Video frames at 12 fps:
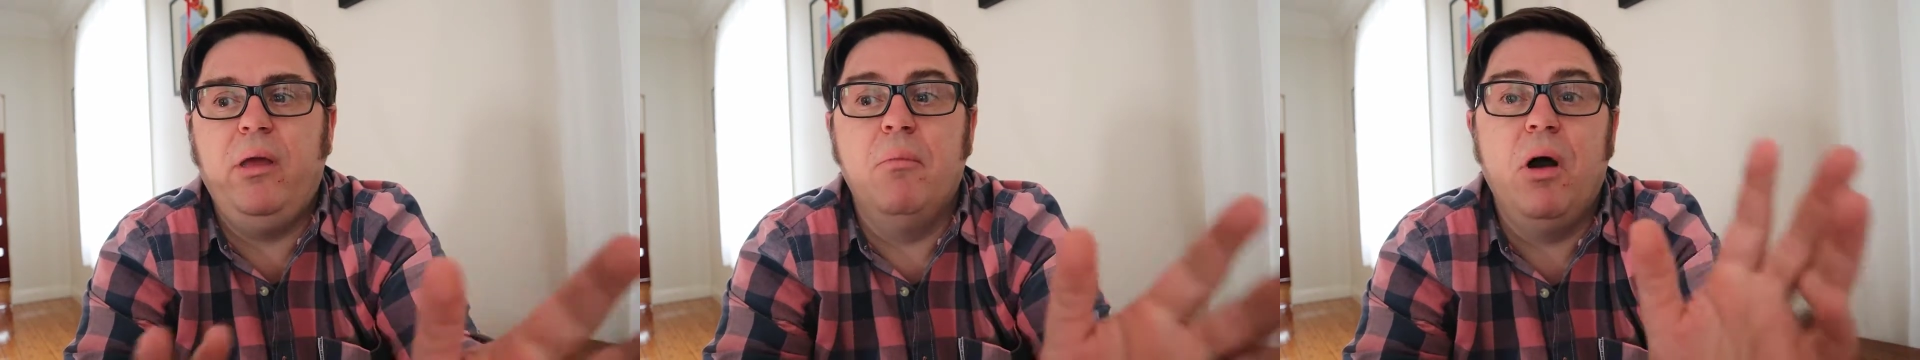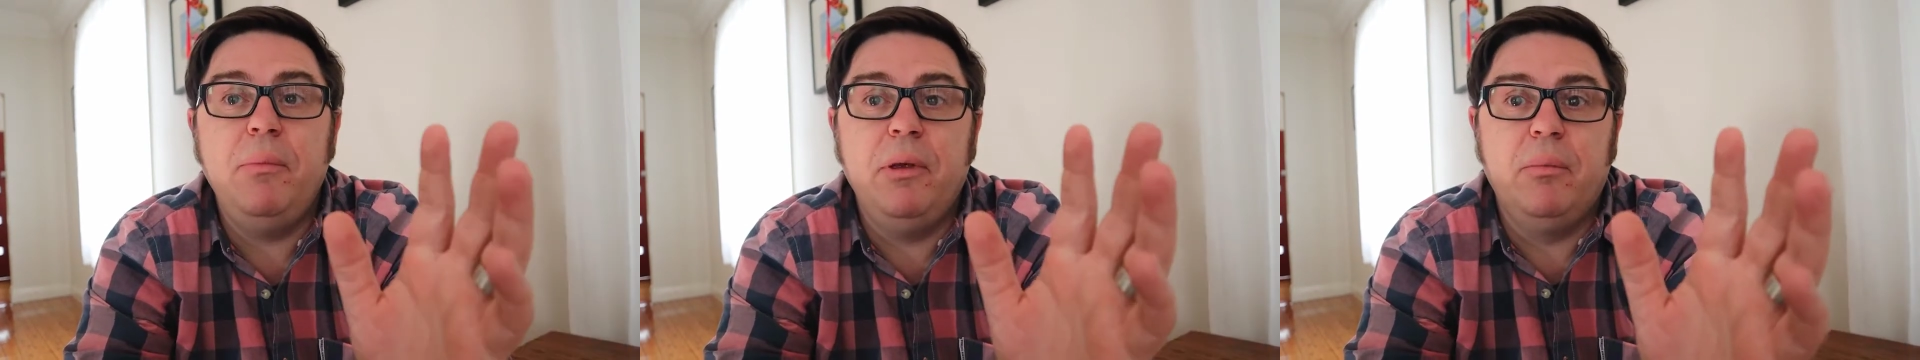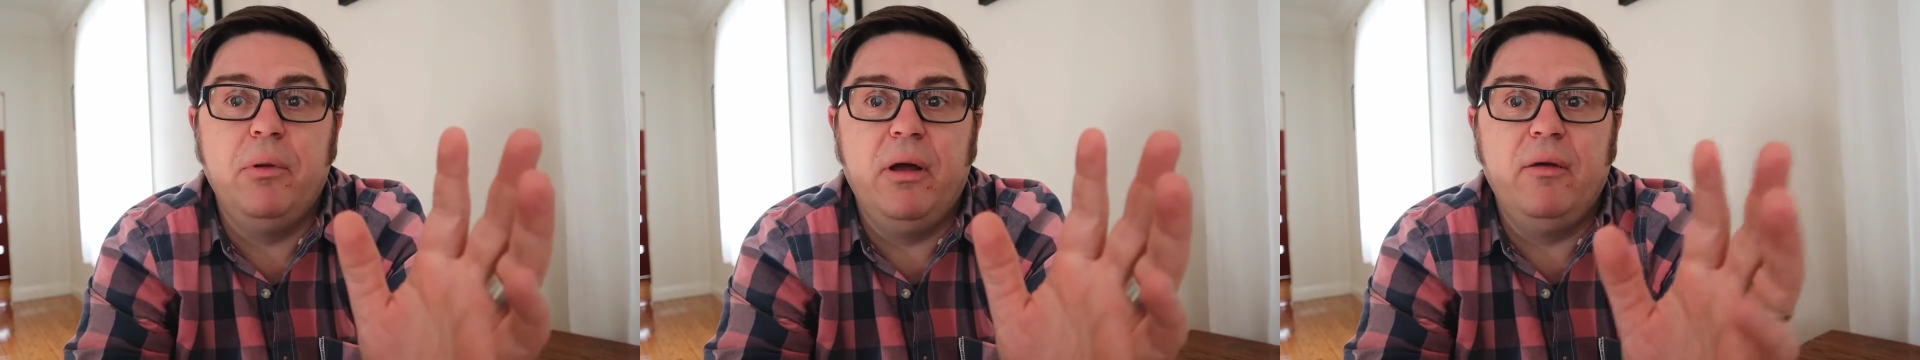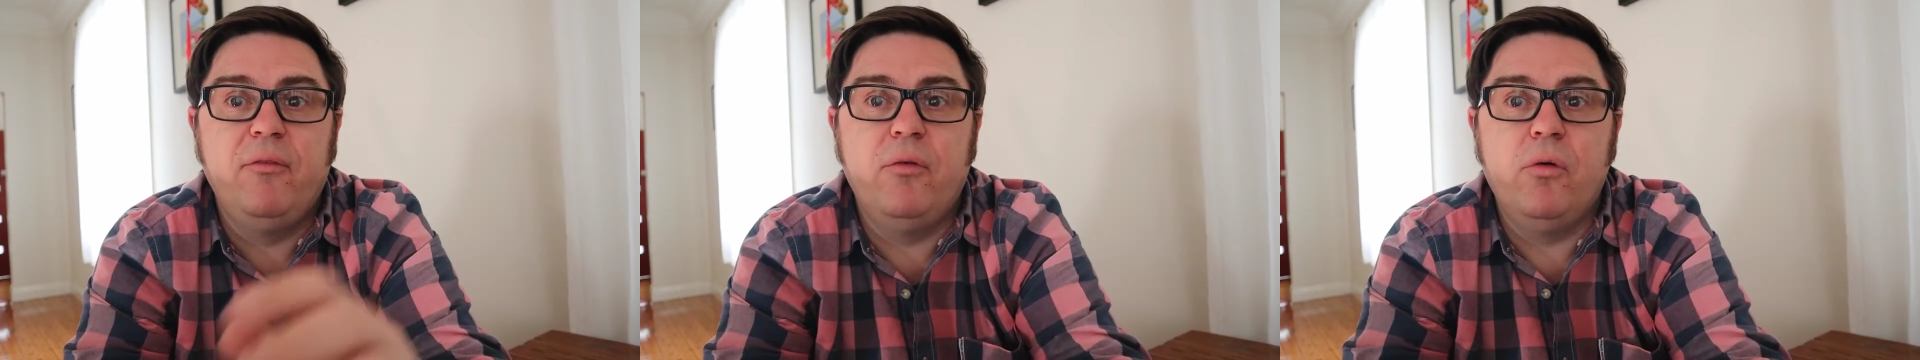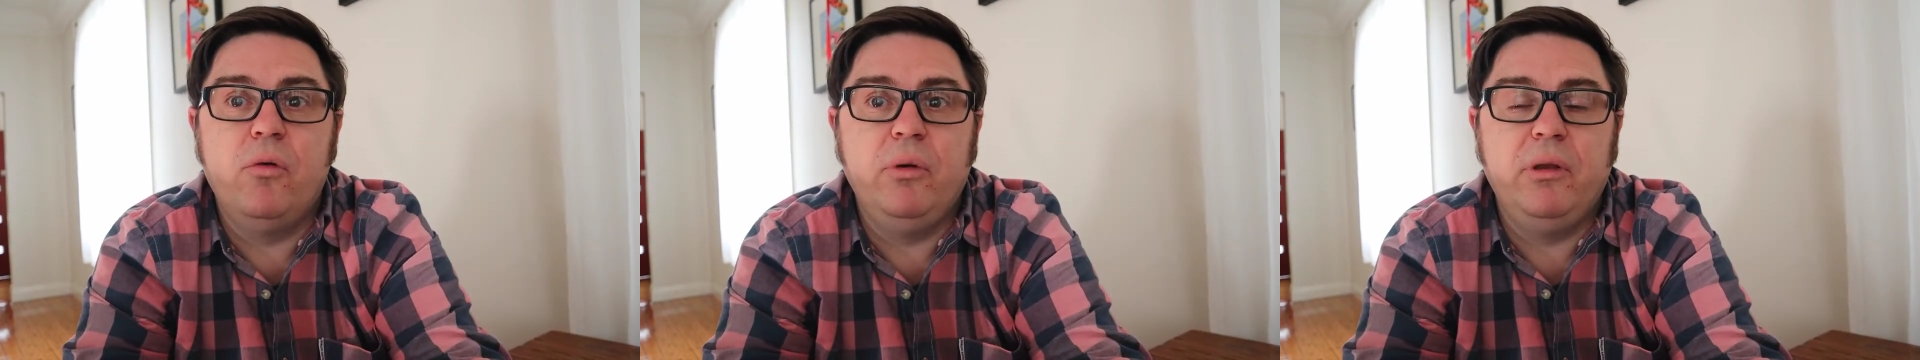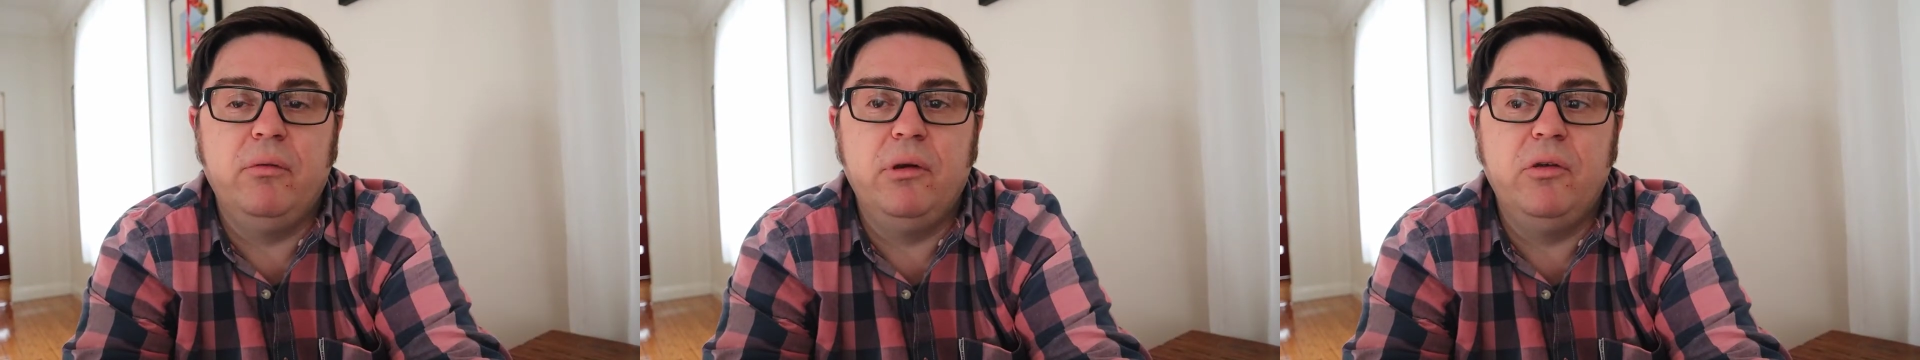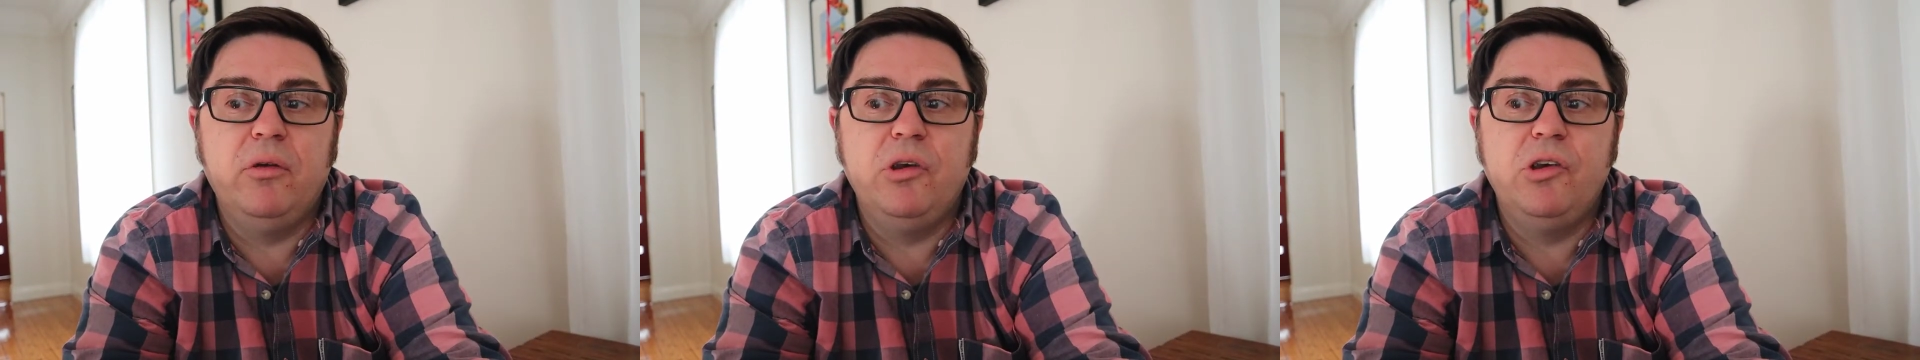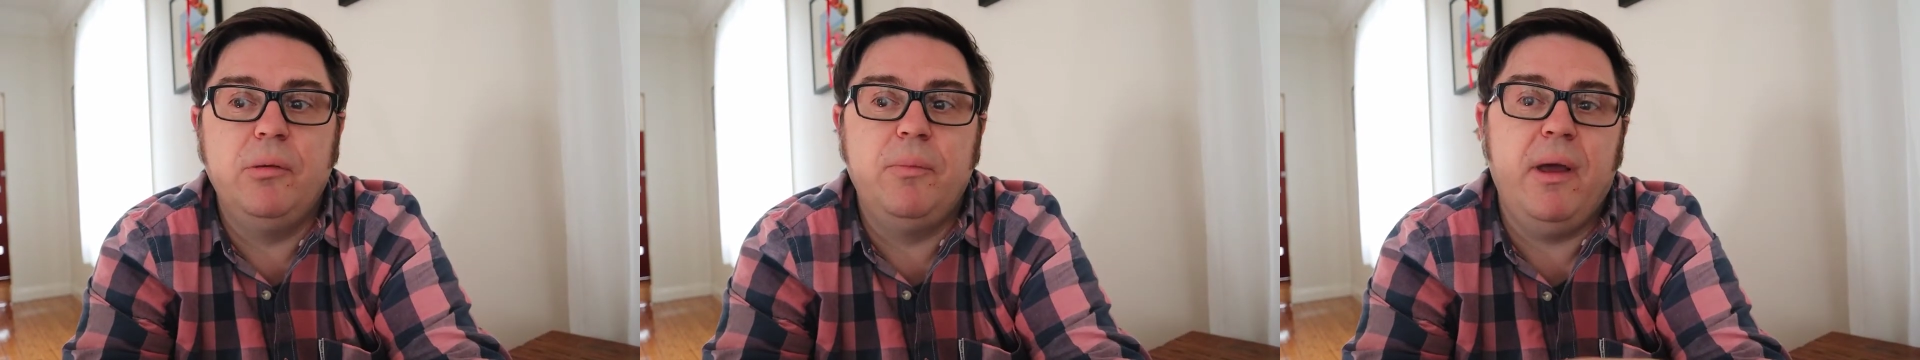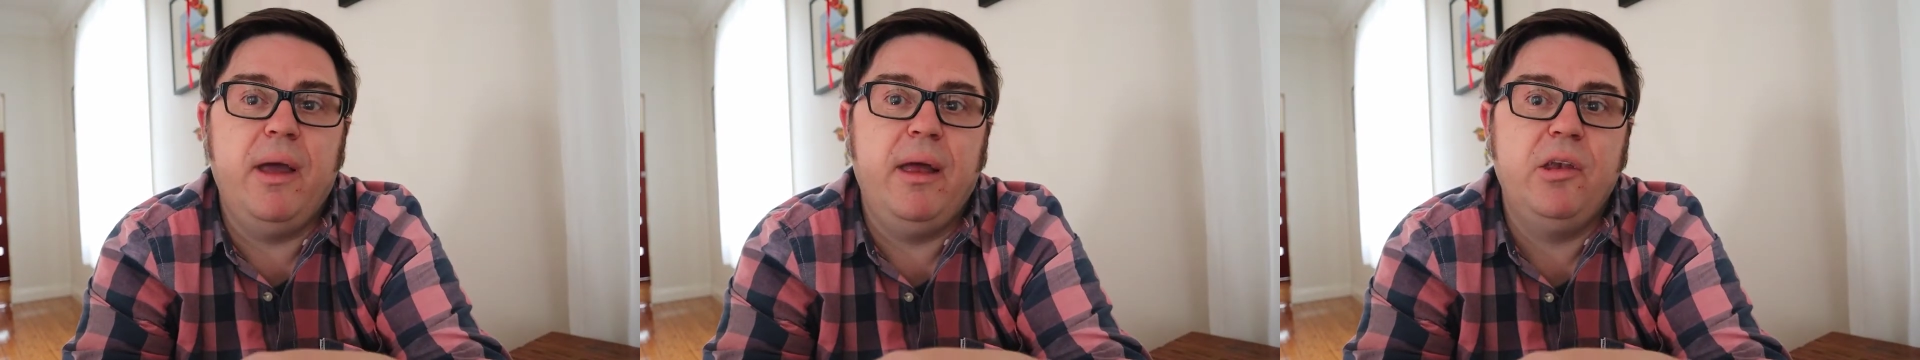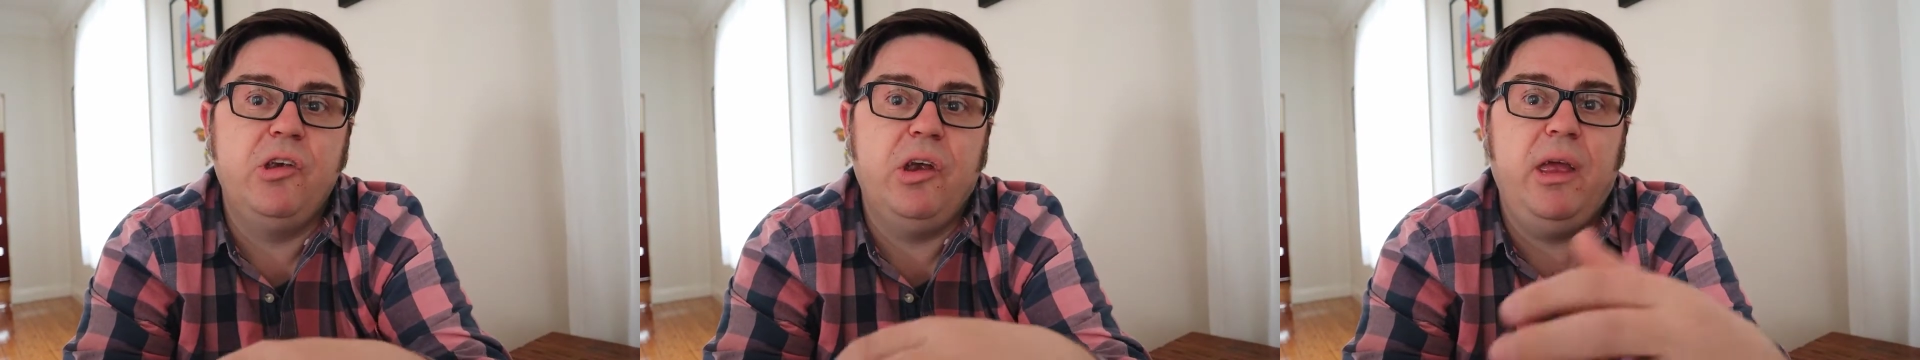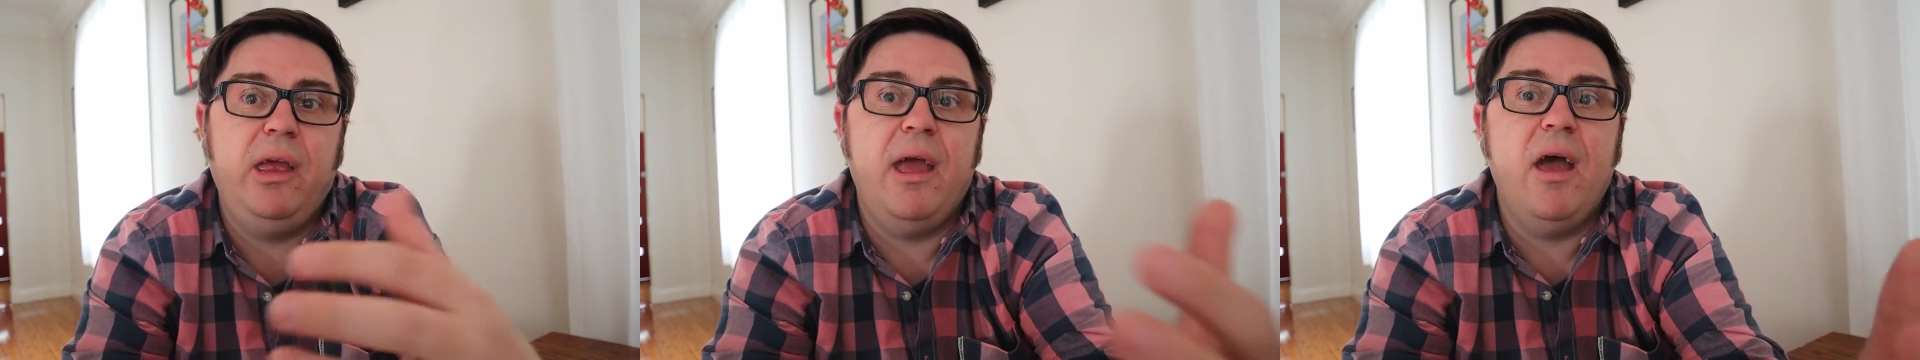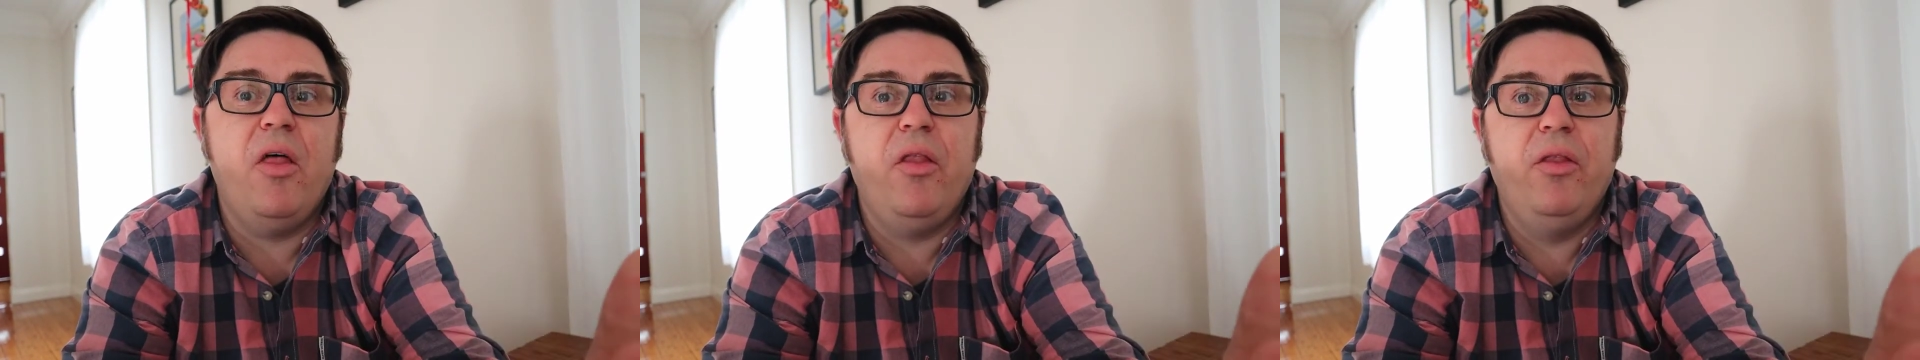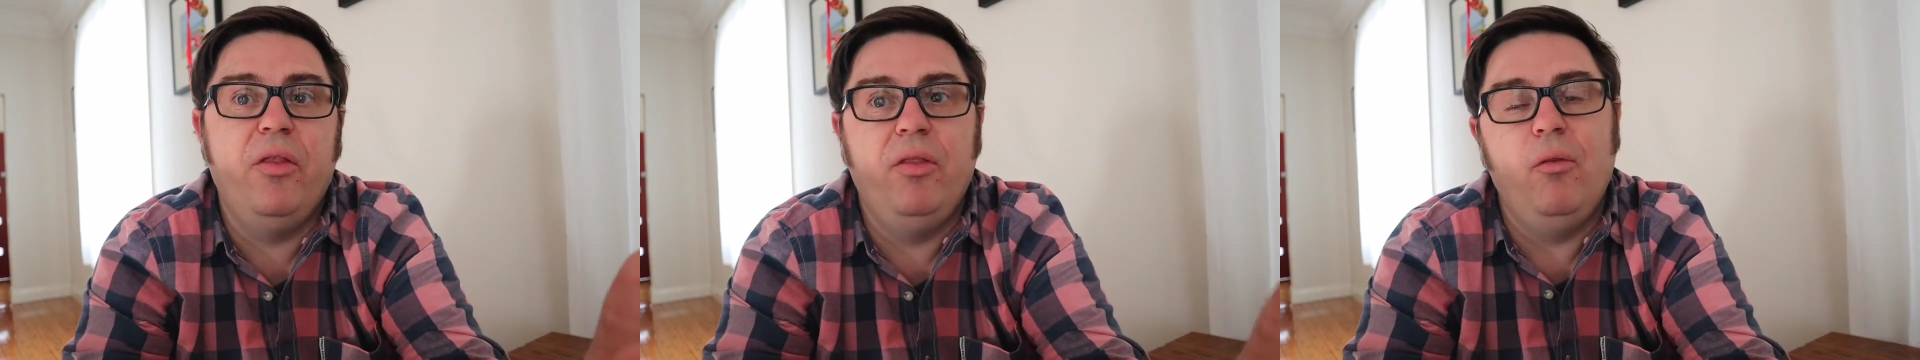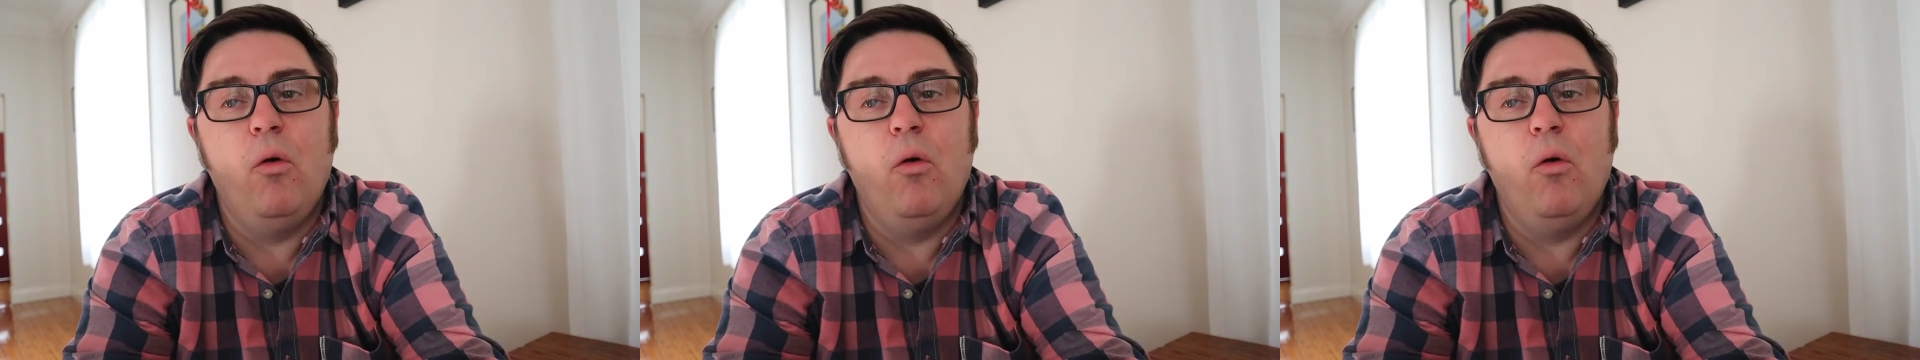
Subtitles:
you might be applying for with your internship and checking out